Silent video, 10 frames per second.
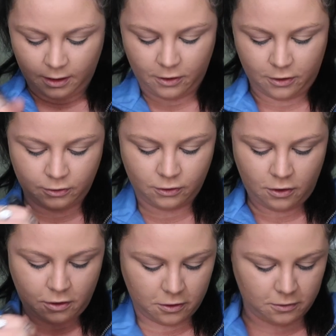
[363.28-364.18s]
Oh
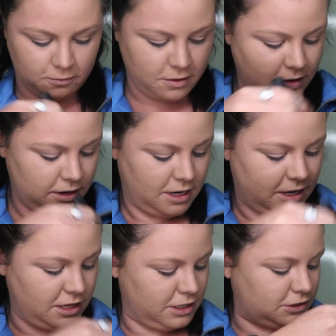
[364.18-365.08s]
no!
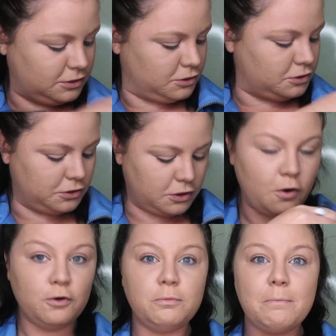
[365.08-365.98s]
This is so